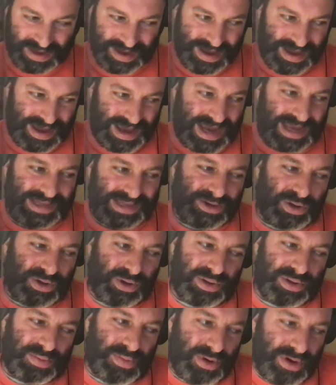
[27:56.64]
it's all
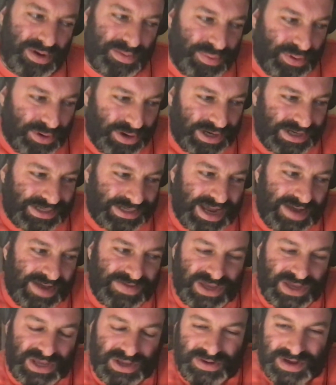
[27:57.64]
the more important to have a
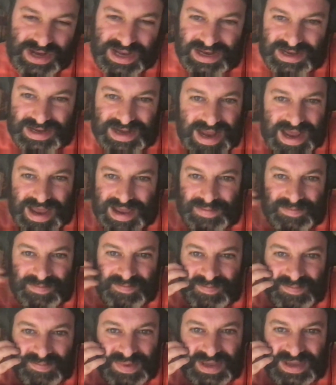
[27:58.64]
unique name,
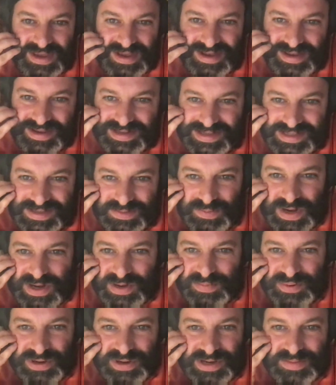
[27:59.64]
because when you're
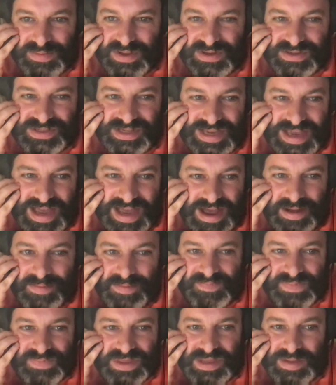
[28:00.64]
putting music
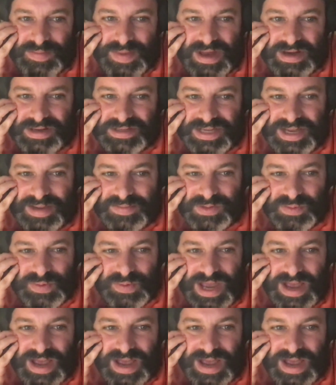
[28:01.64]
out, the amount of times we have